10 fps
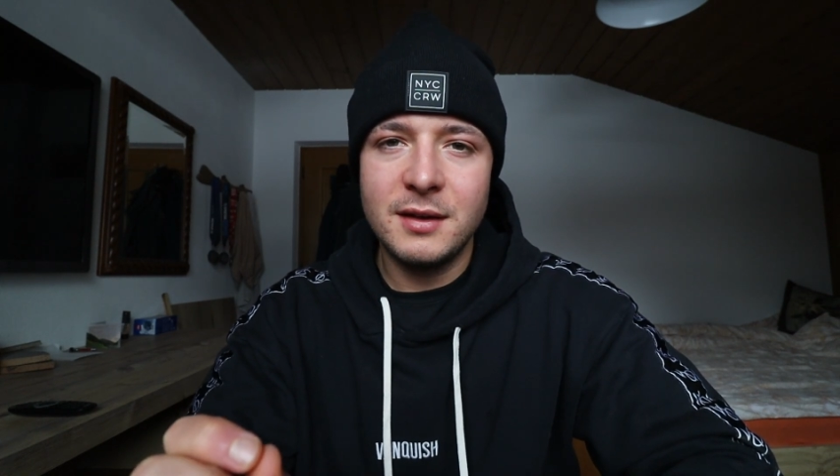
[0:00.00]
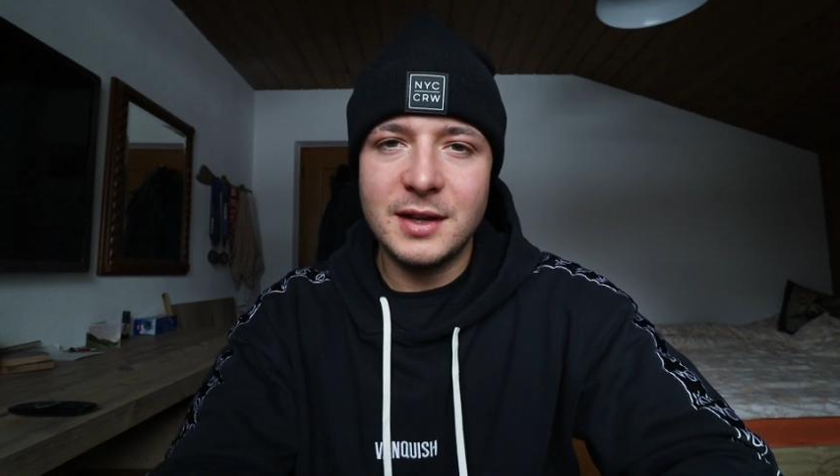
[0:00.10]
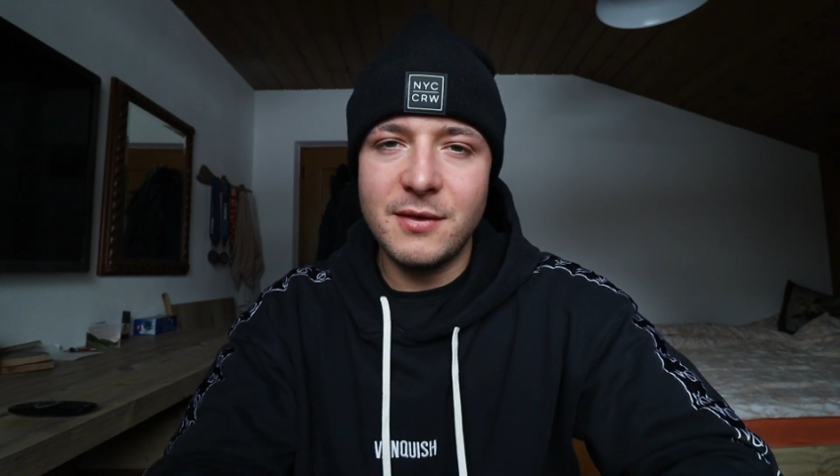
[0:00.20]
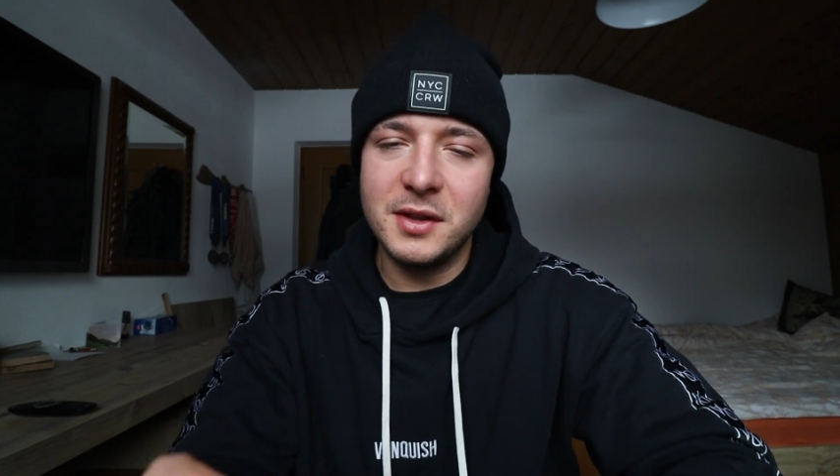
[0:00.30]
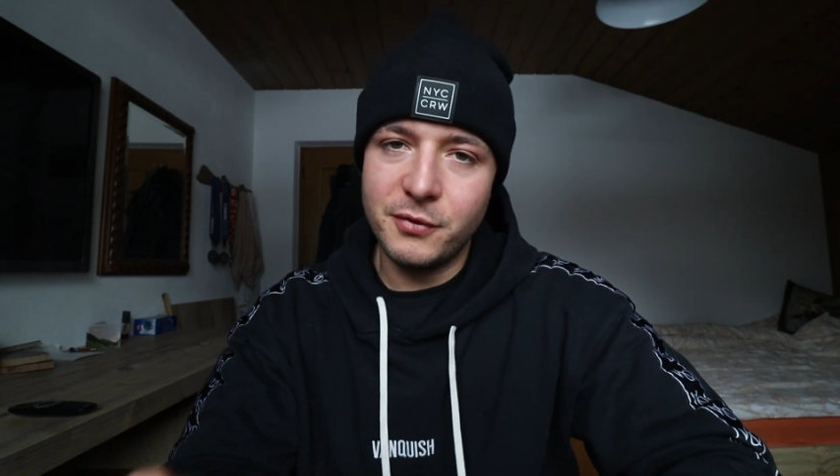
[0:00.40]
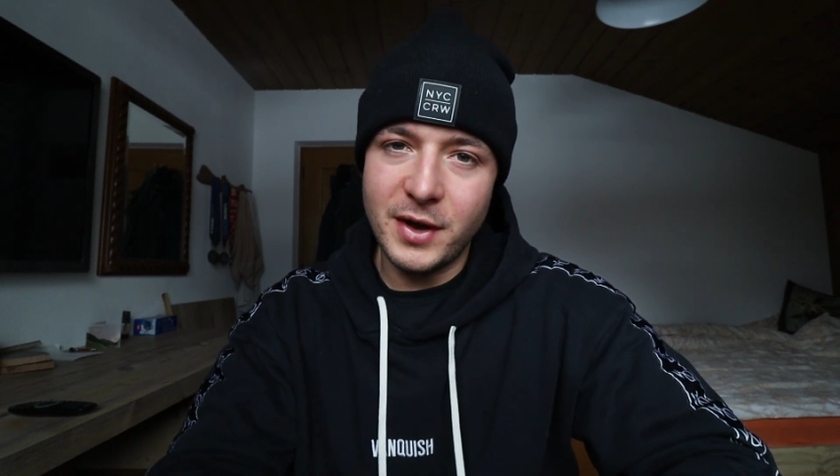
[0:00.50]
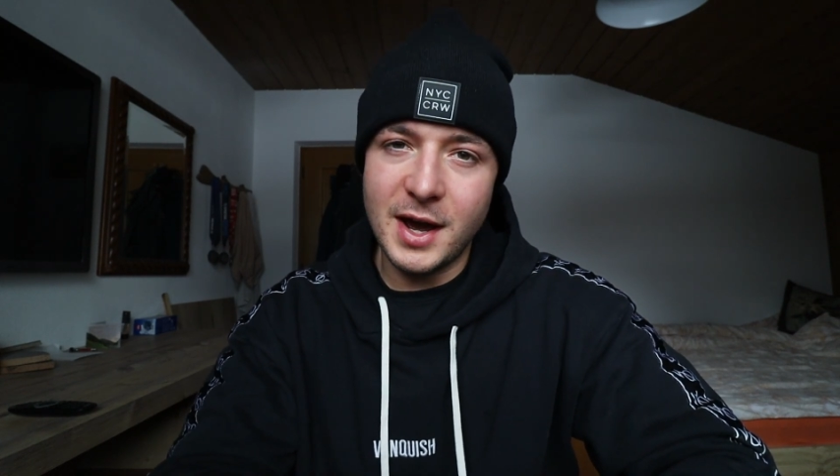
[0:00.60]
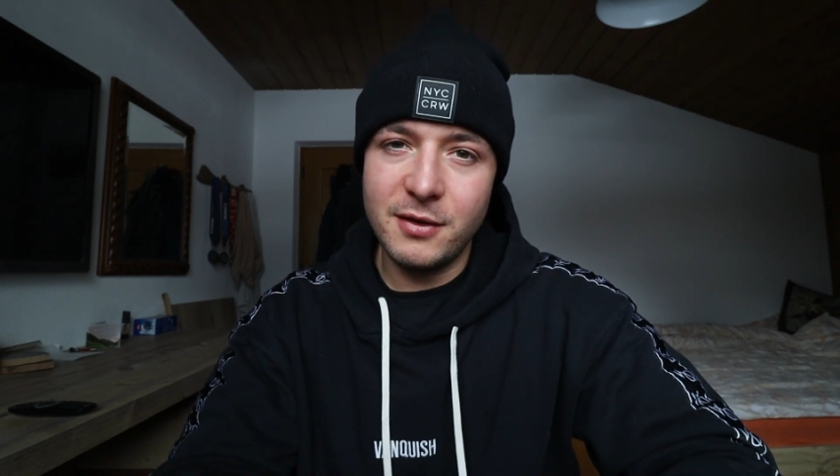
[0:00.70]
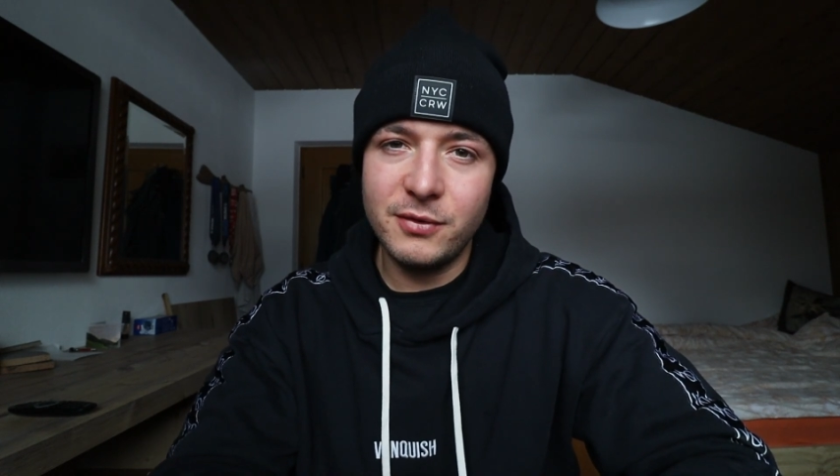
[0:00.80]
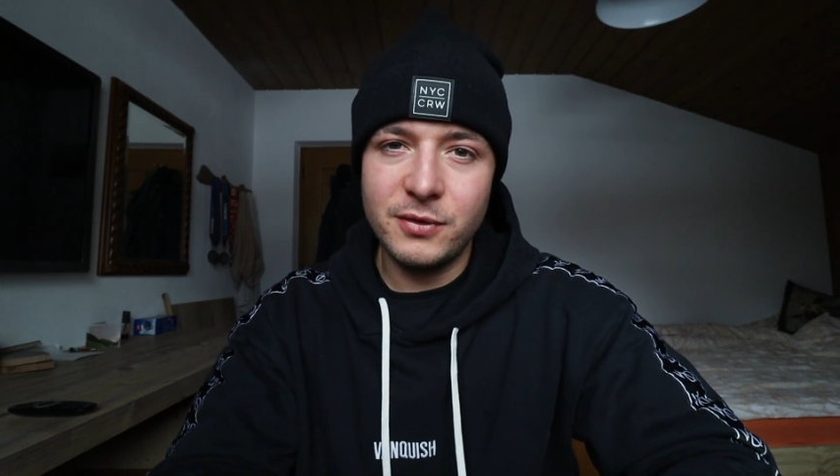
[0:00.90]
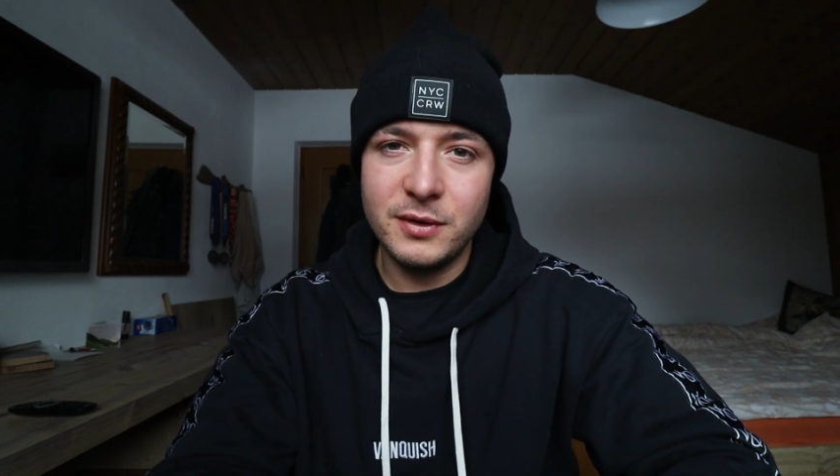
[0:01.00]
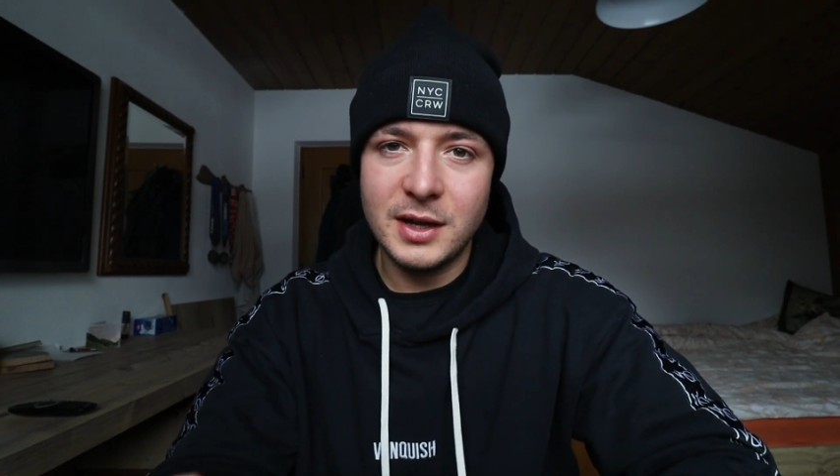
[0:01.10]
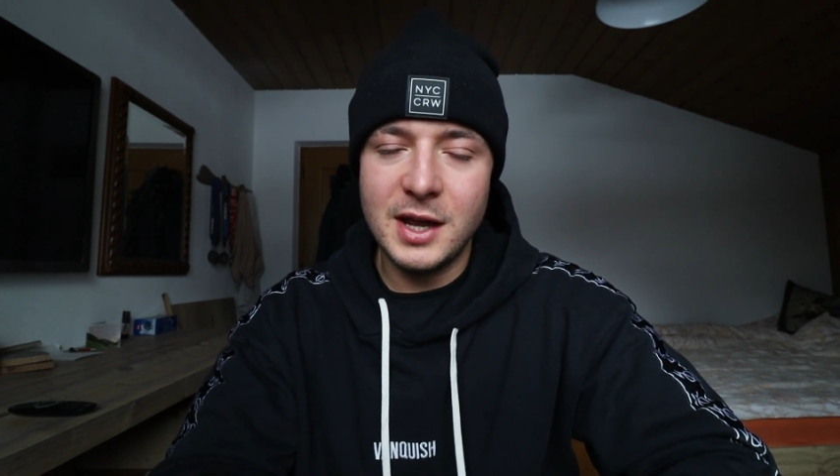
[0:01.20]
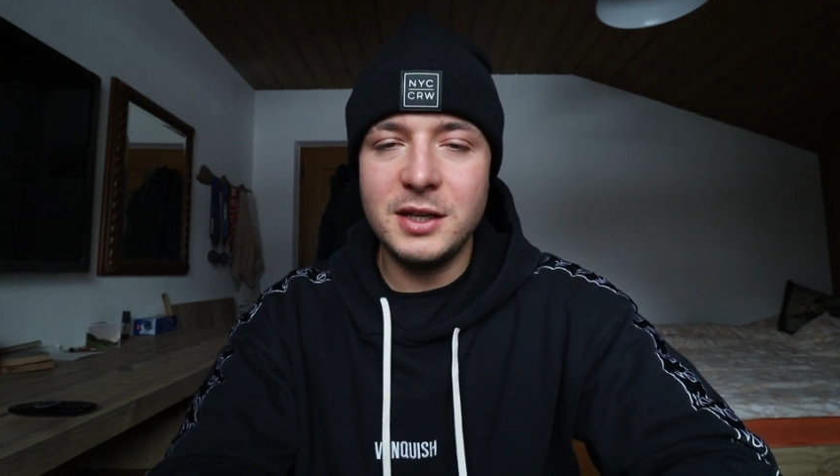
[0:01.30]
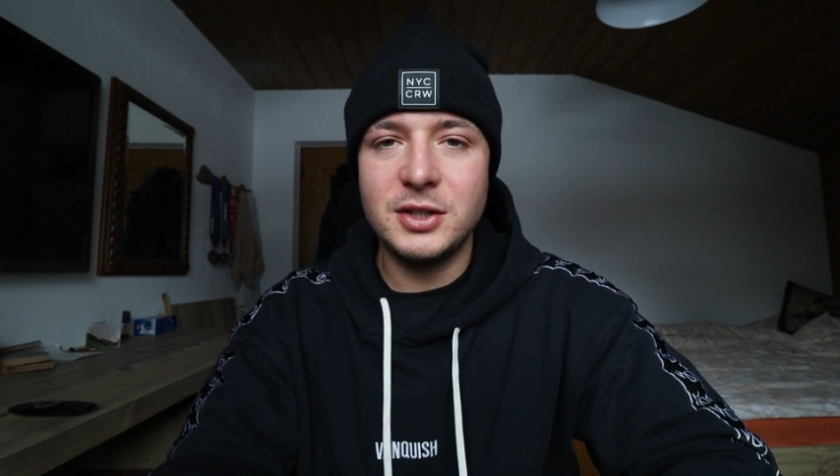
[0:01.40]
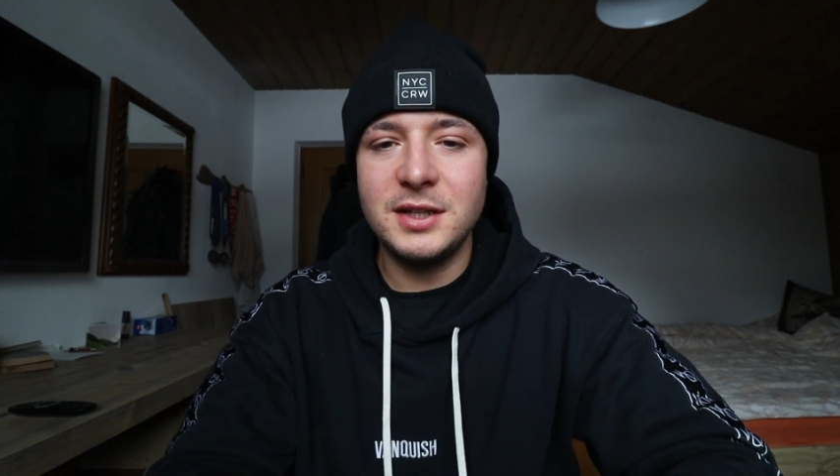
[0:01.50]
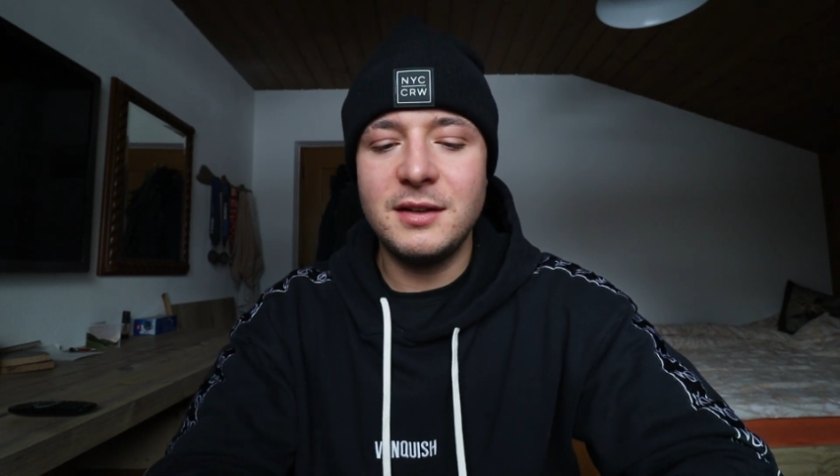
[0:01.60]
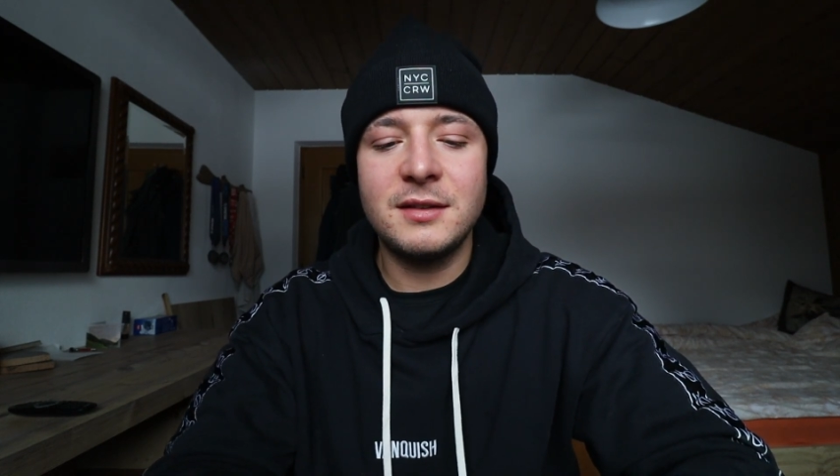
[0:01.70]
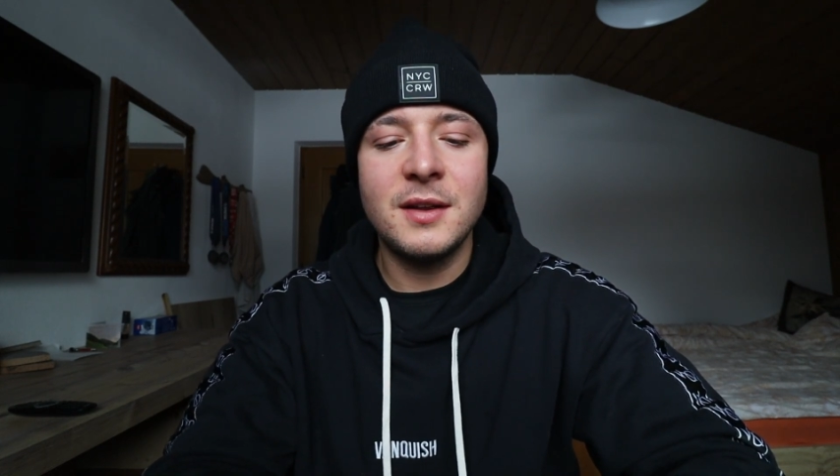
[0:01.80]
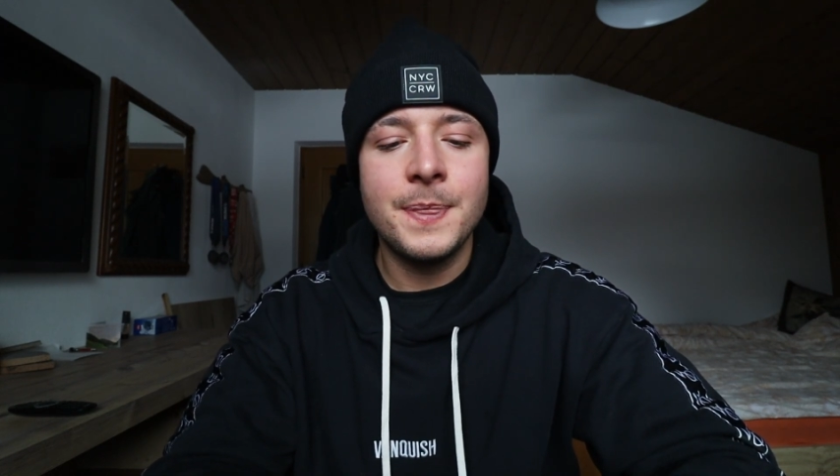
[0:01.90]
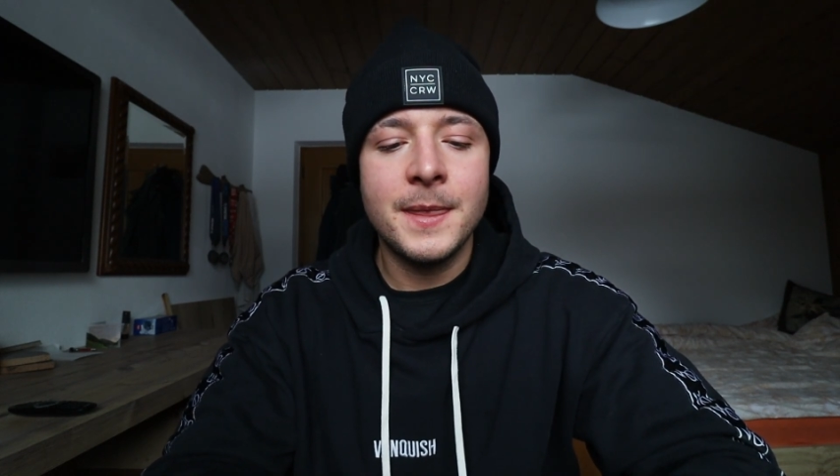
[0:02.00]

75 kgs